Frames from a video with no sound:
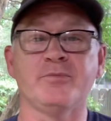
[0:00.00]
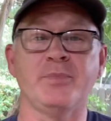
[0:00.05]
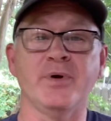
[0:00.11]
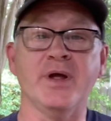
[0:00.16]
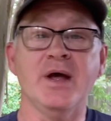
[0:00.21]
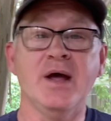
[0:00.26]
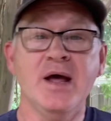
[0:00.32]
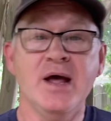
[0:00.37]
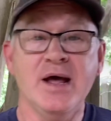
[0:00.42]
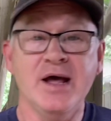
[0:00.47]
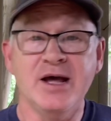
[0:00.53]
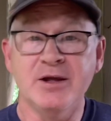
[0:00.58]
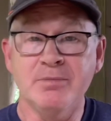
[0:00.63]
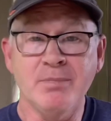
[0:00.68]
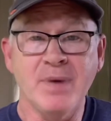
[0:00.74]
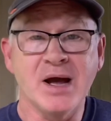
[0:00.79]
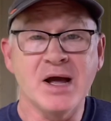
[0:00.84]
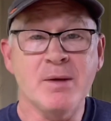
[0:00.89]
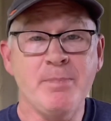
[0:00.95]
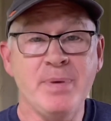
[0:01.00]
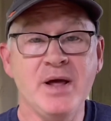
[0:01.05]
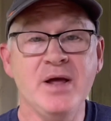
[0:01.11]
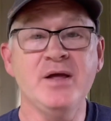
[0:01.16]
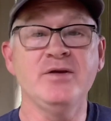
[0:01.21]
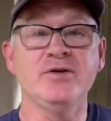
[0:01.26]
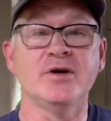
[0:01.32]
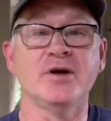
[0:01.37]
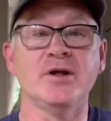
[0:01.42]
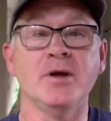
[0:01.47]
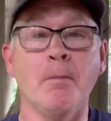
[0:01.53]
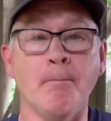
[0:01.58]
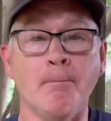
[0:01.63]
But in my opinion,